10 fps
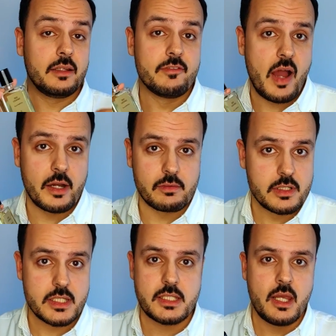I love
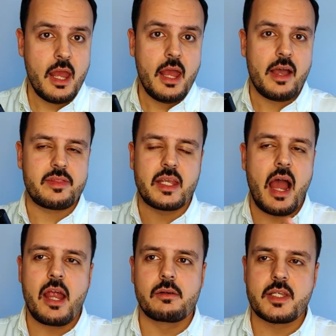iris. I
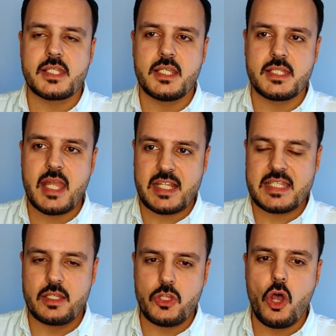think iris is
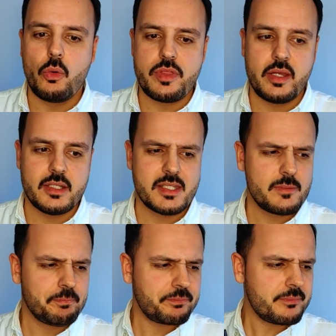that note that
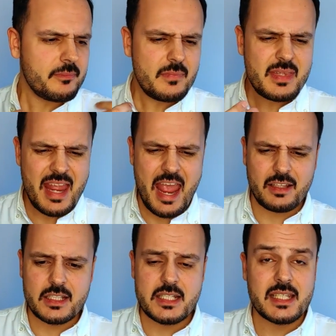it's
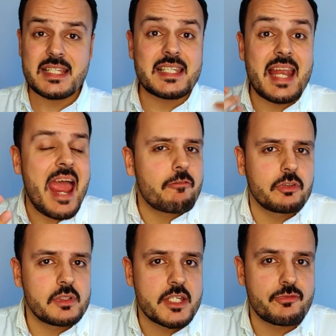elegant. It's an
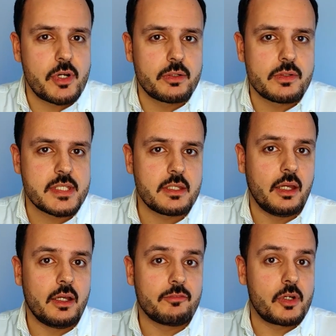effortless fragrance
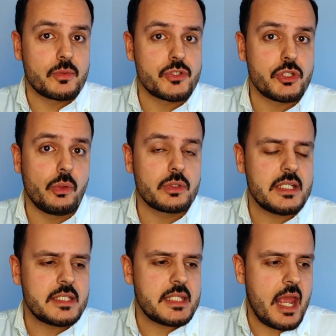note.
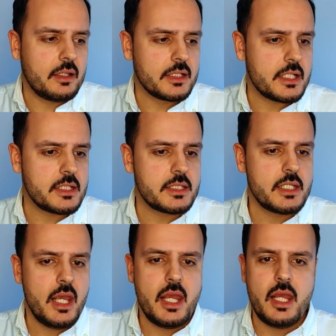It's
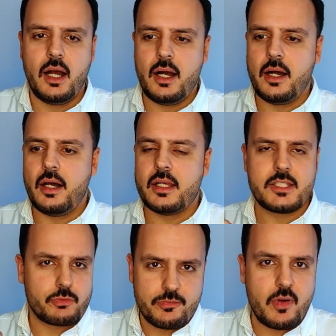elegant,
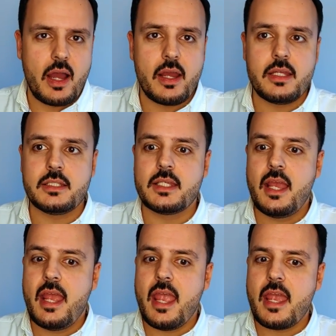it's refined,
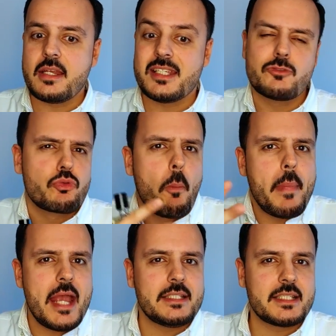and it's
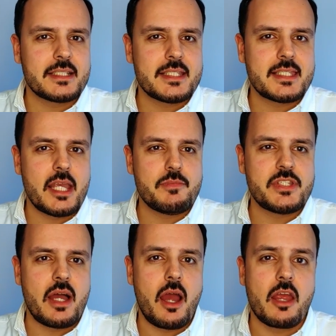romantic at the same
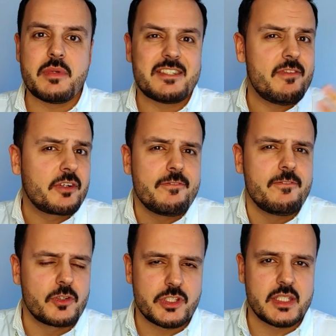time. It's very
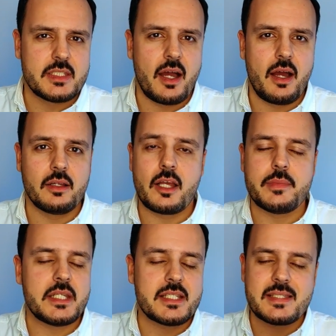versatile. I
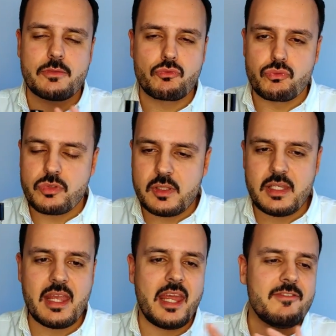mean, it's
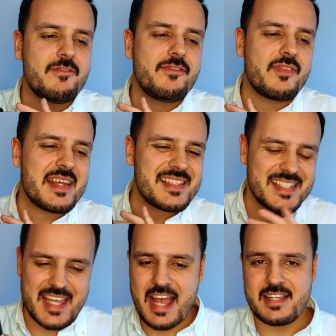really a
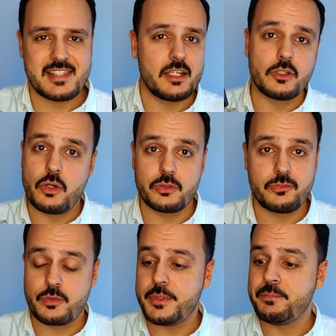fantastic note
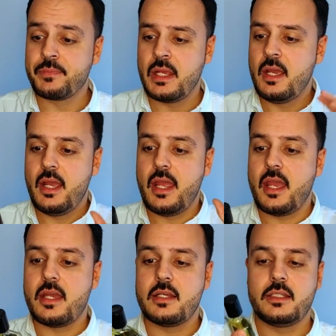for me.
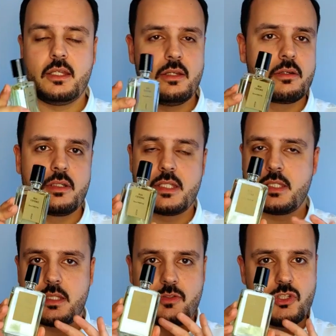And here
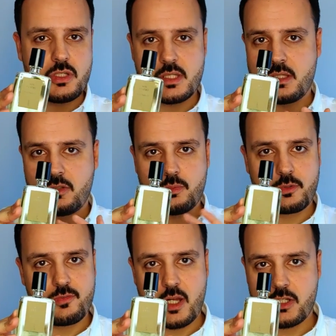it's just done to
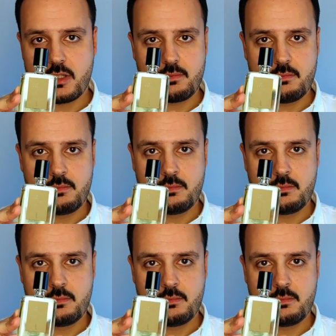perfection.